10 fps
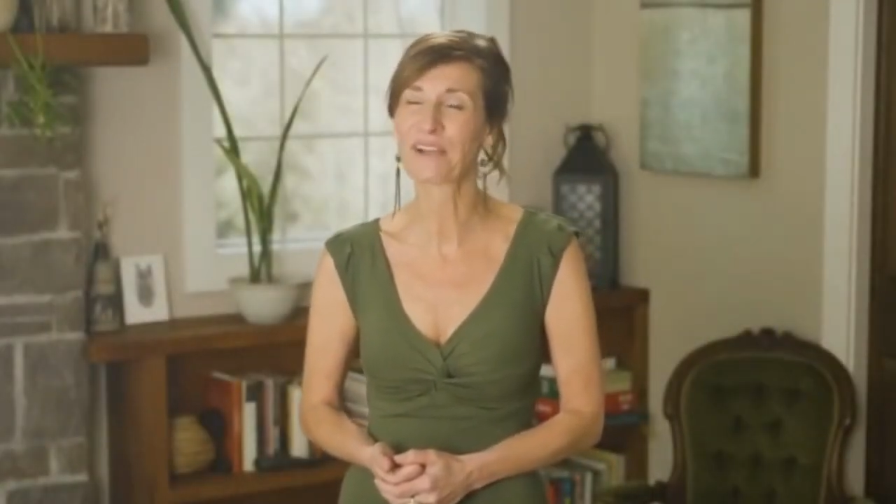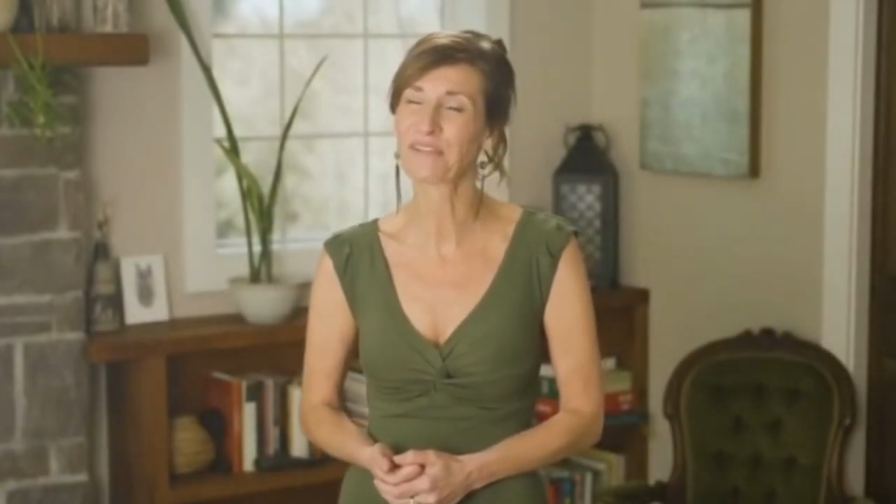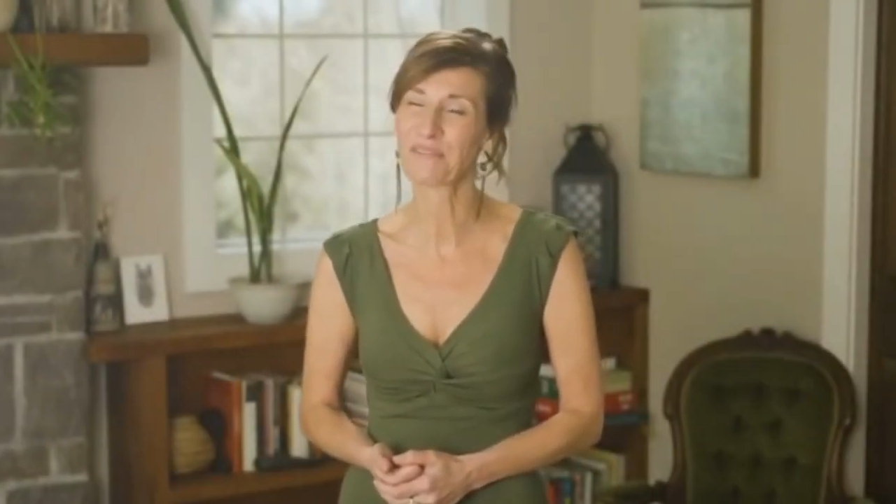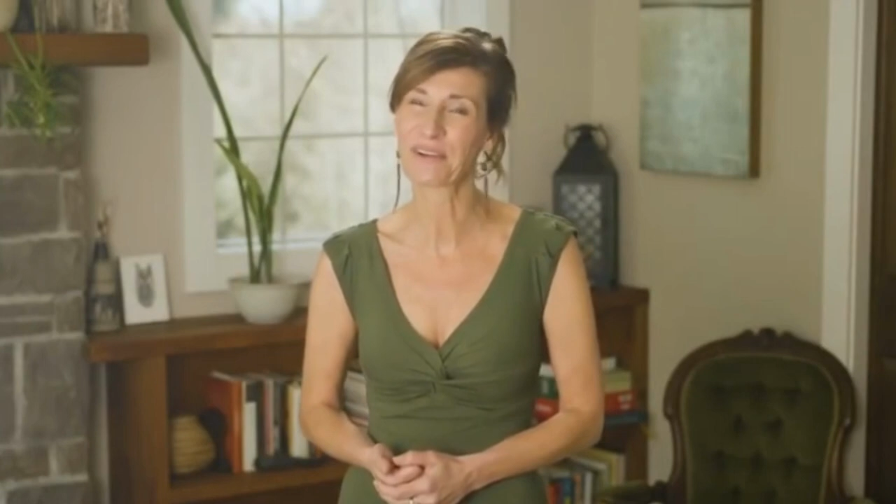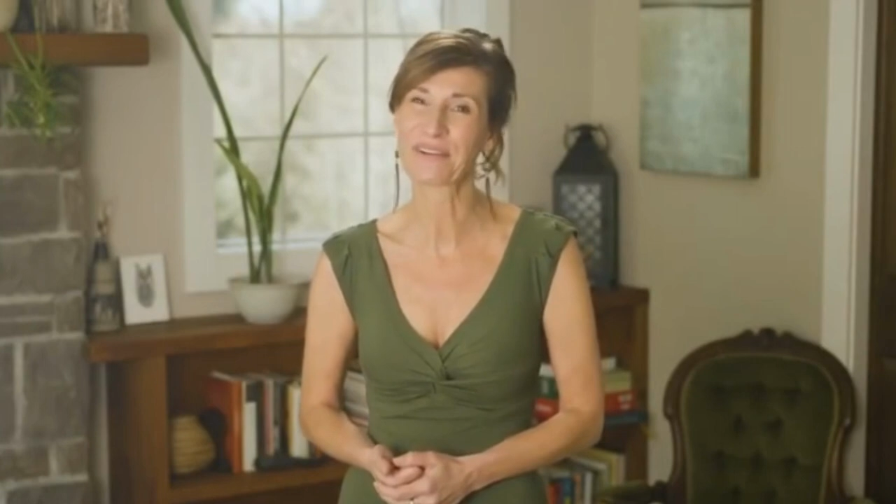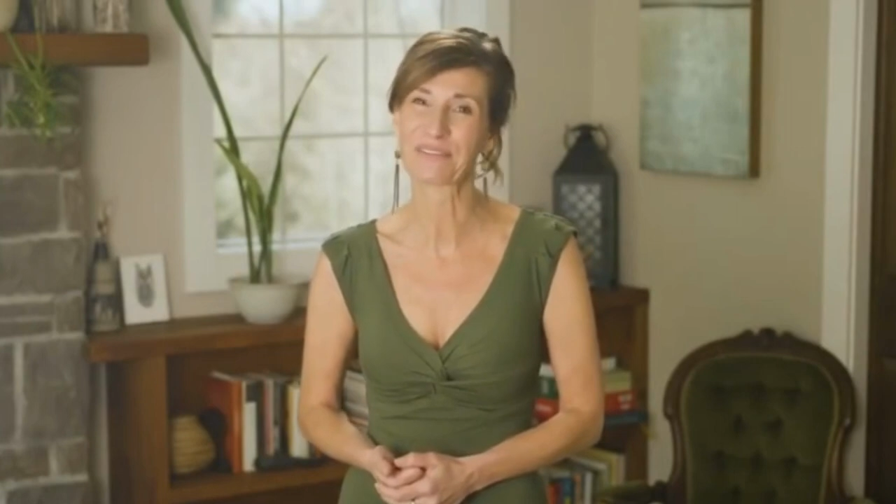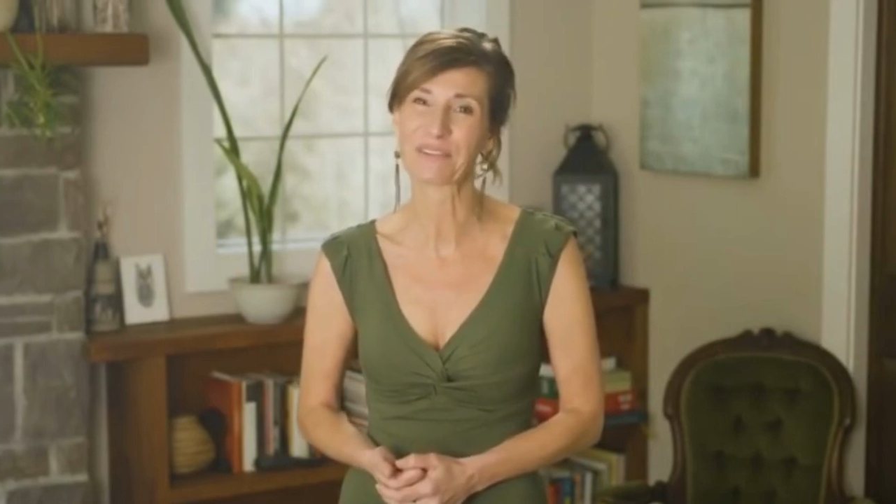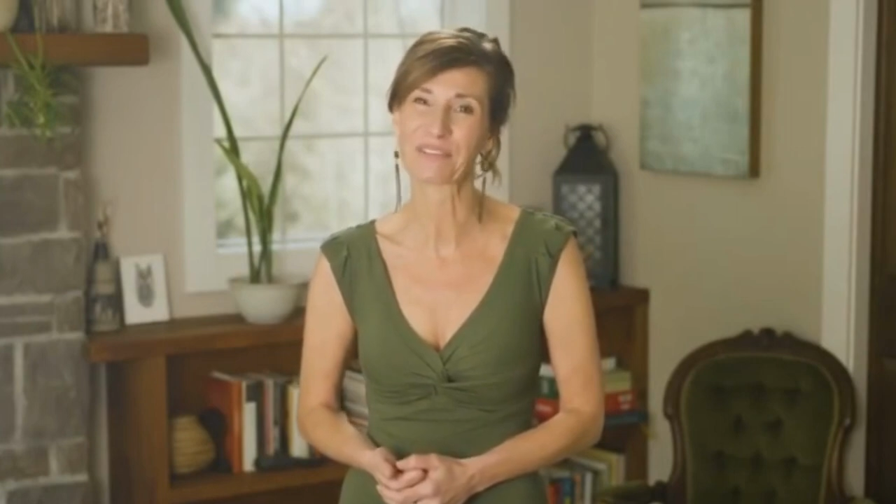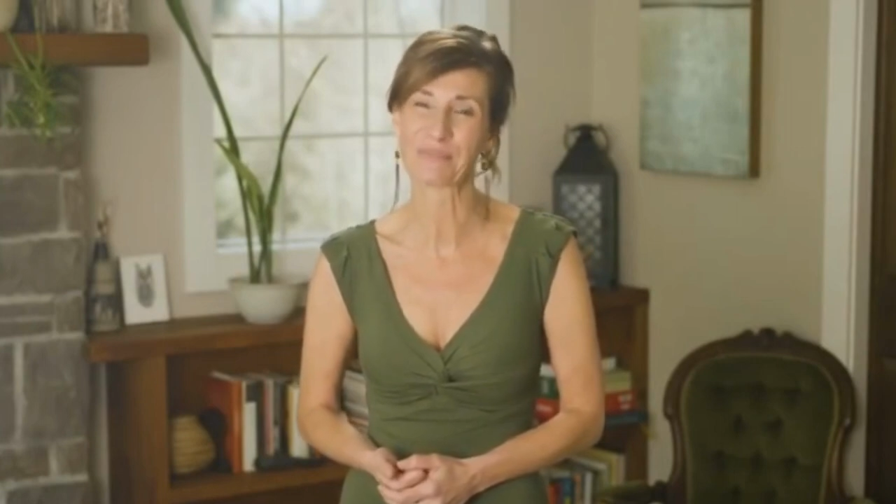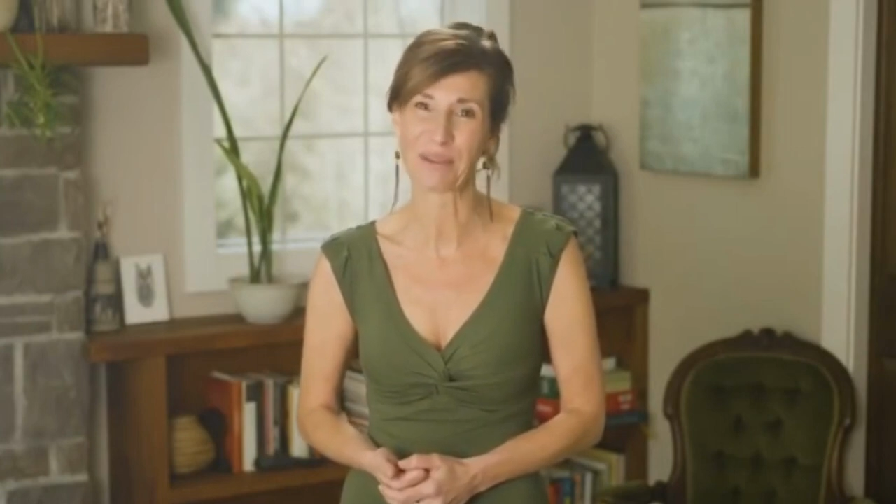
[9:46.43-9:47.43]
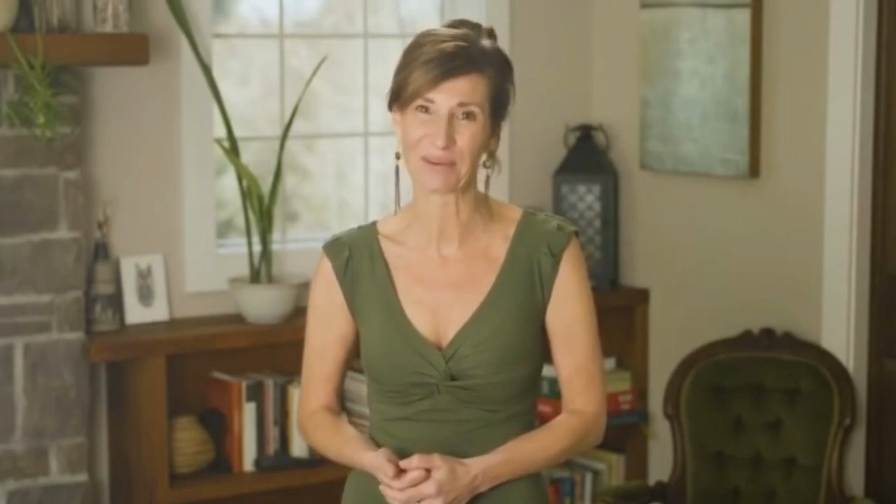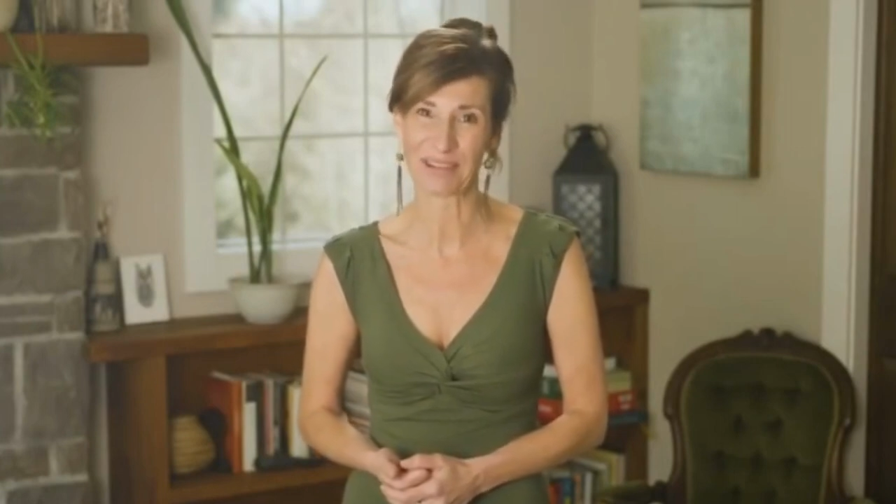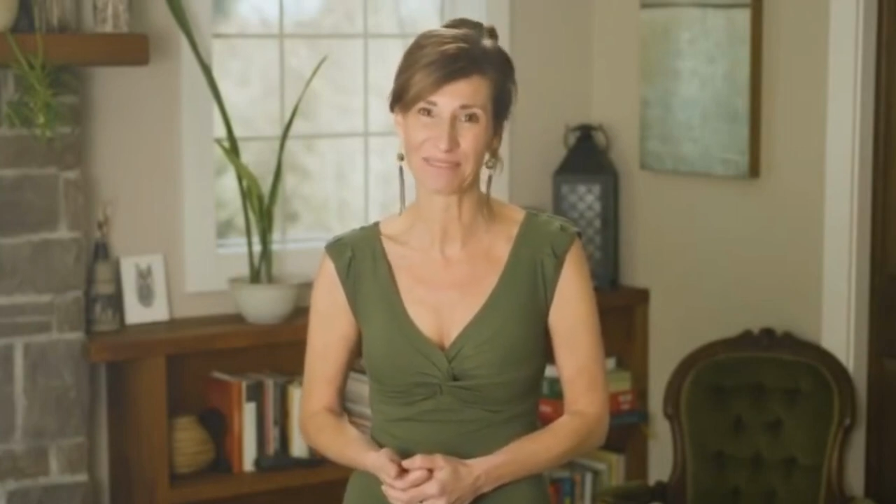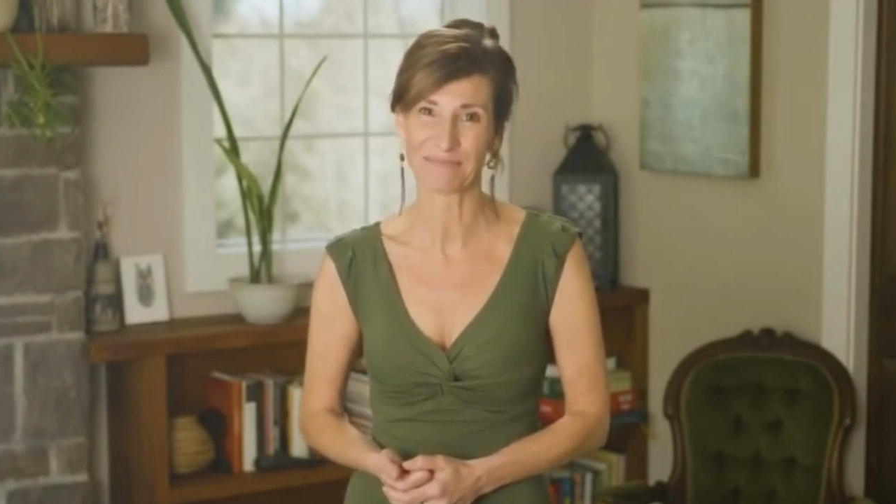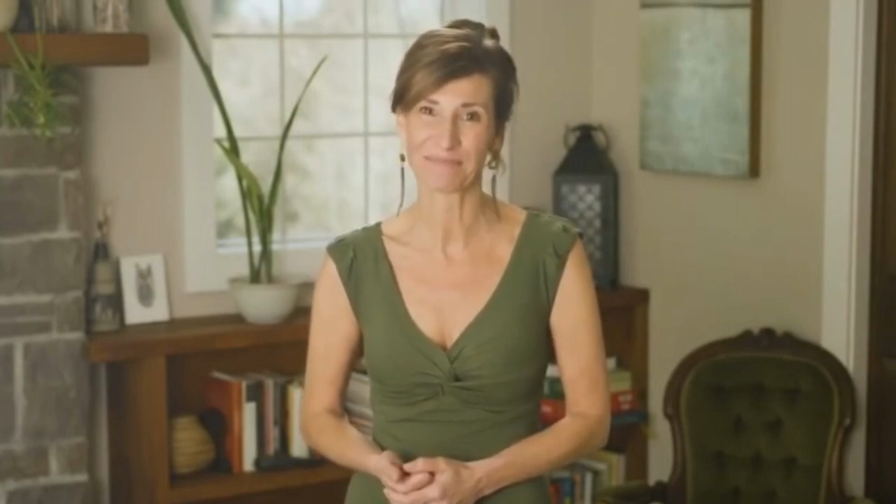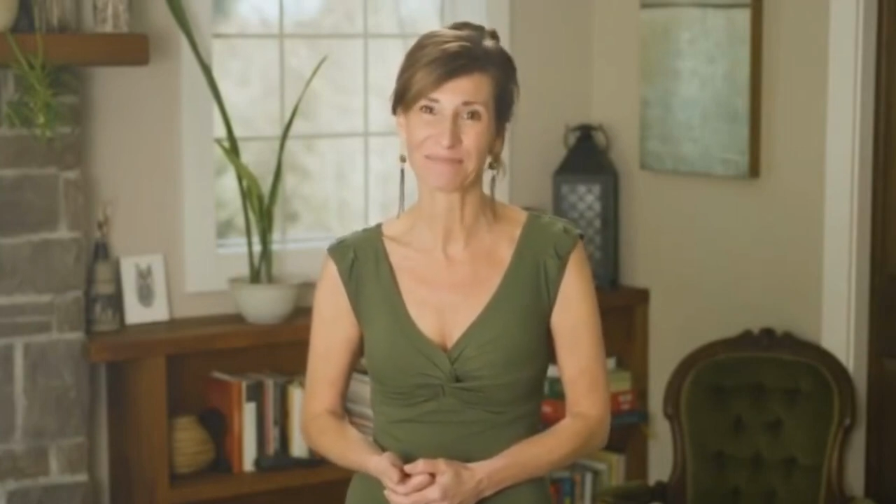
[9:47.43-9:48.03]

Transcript: your very first berry.